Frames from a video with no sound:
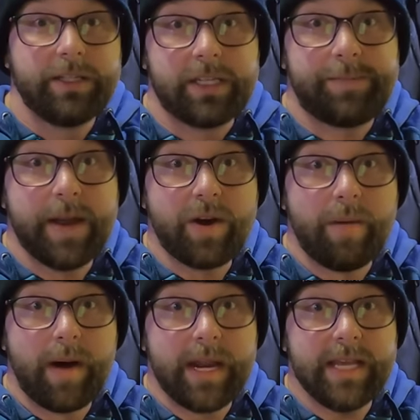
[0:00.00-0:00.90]
to spend
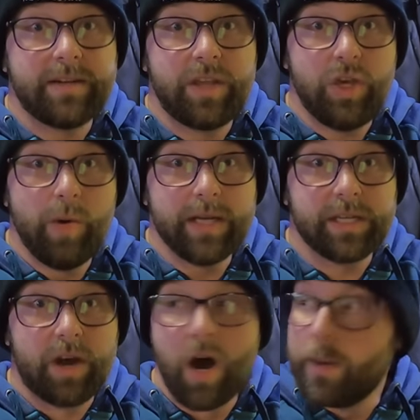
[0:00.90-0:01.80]
our money into the
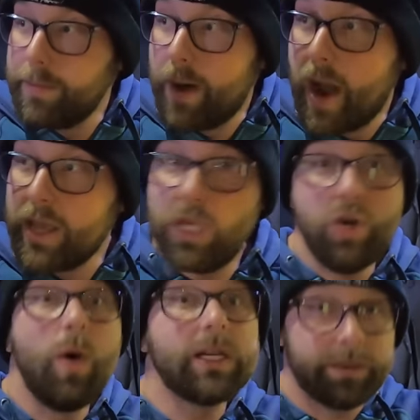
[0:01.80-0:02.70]
US economy buying
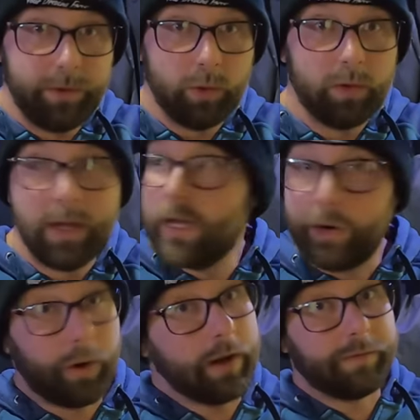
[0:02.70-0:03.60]
US fuel.
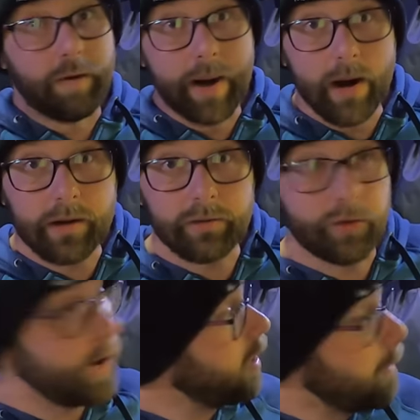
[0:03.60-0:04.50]
Great for Americans,
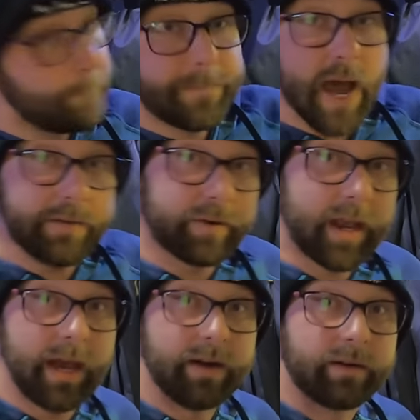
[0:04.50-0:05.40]
right? Bad for
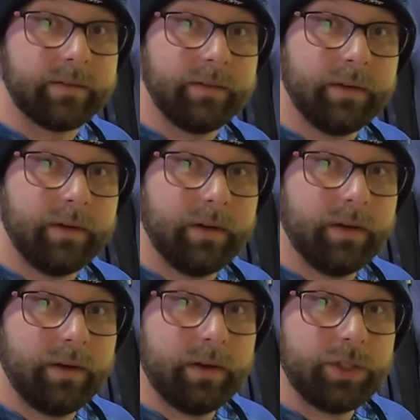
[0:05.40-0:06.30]
Canada.
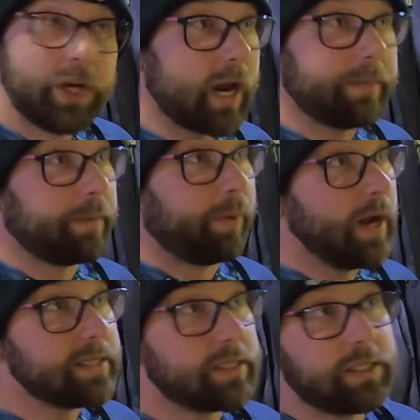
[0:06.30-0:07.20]
Jack up the
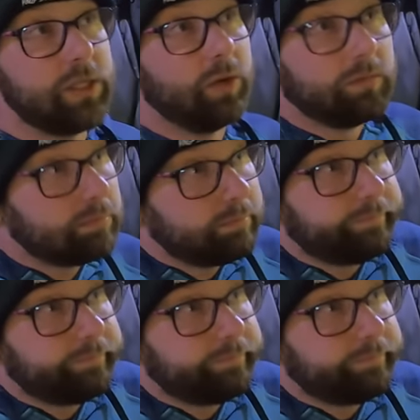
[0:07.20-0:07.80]
prices, you don't.